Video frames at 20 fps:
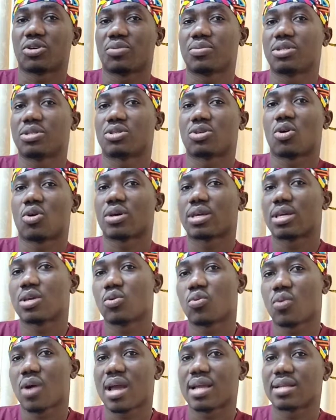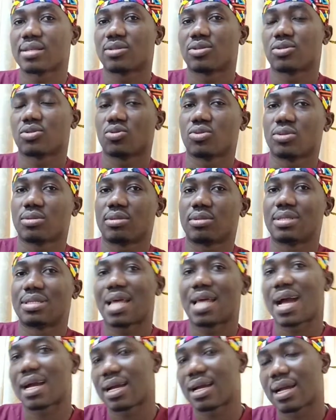probably chalky white to
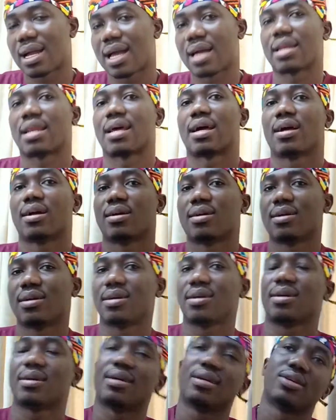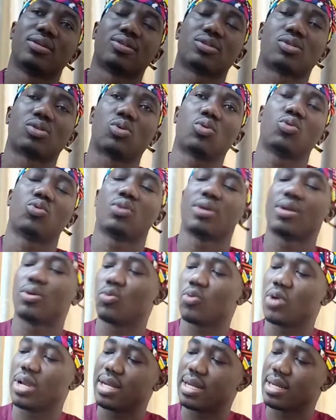dark color. So
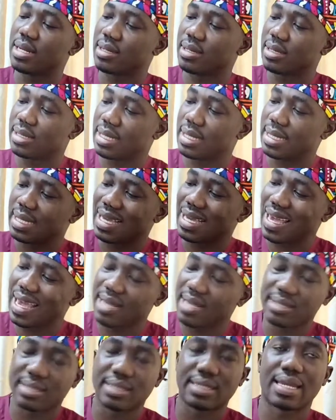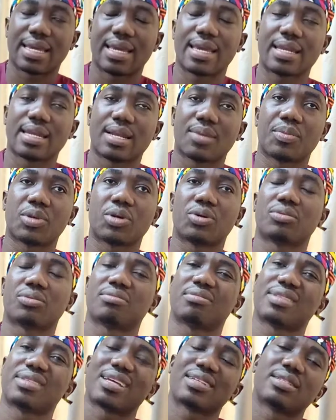when the decay is in the enamel,
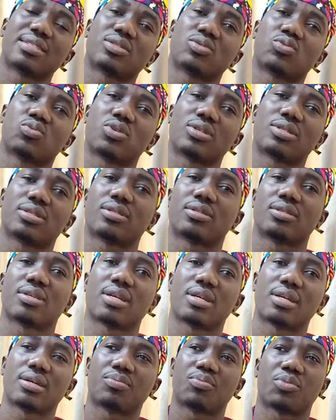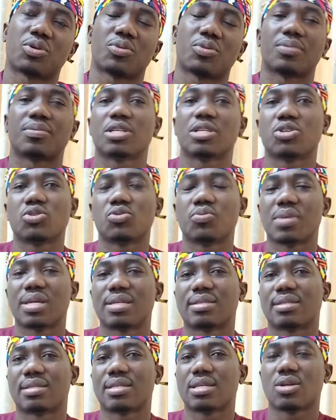that is what probably you
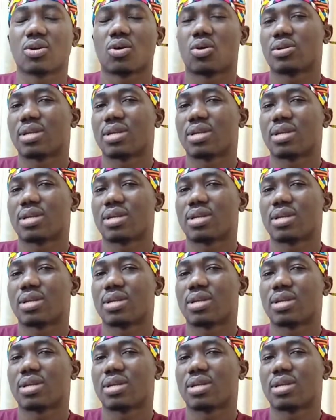may see,